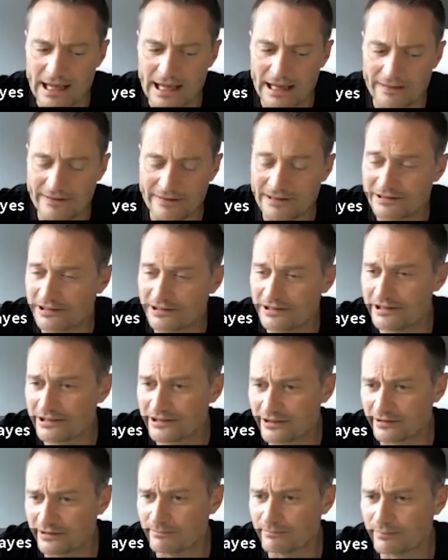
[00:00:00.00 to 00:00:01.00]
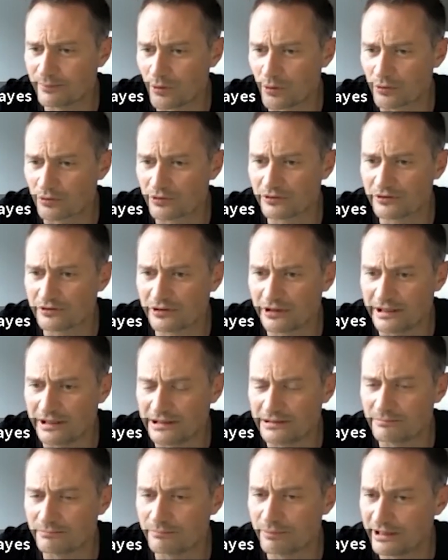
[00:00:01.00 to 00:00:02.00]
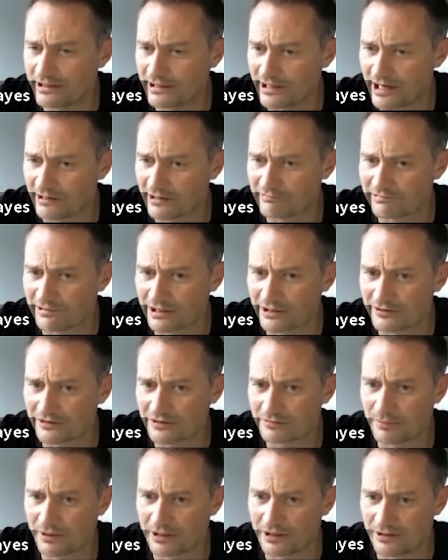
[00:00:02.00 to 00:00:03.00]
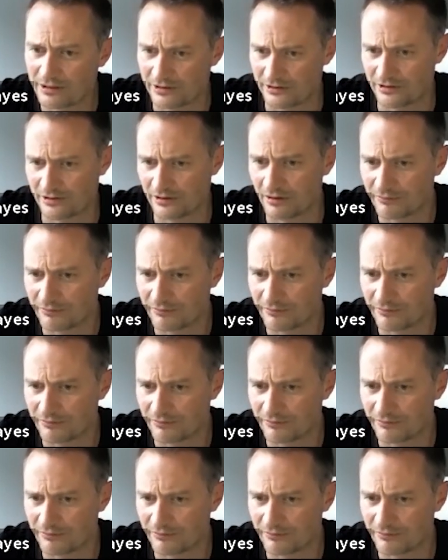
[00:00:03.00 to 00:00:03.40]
And this is important in pediatrics because